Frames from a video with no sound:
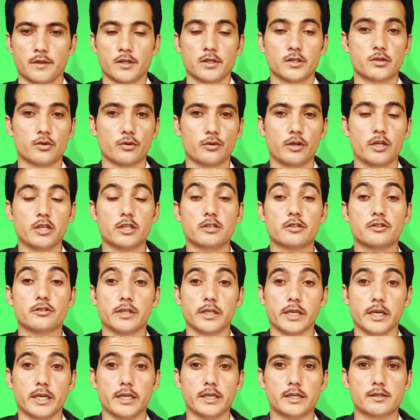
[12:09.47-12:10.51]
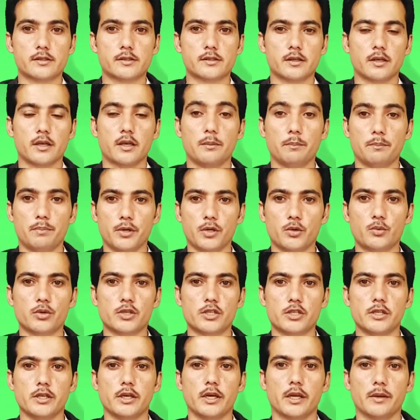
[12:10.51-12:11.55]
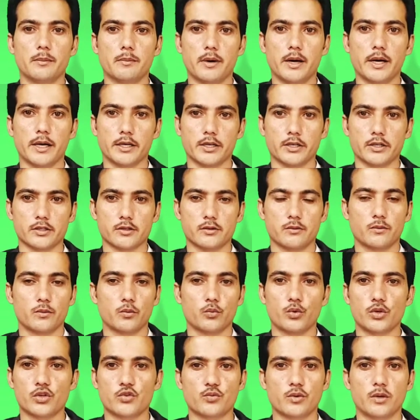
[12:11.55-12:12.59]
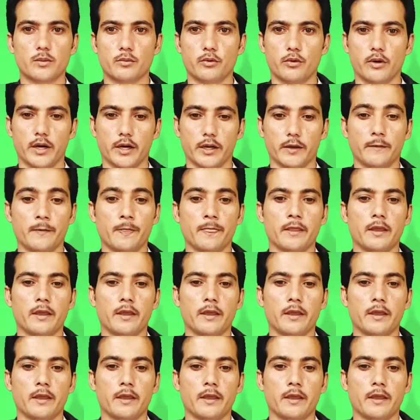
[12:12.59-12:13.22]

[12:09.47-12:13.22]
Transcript: So it creates ambiguity in mind. Which one boy?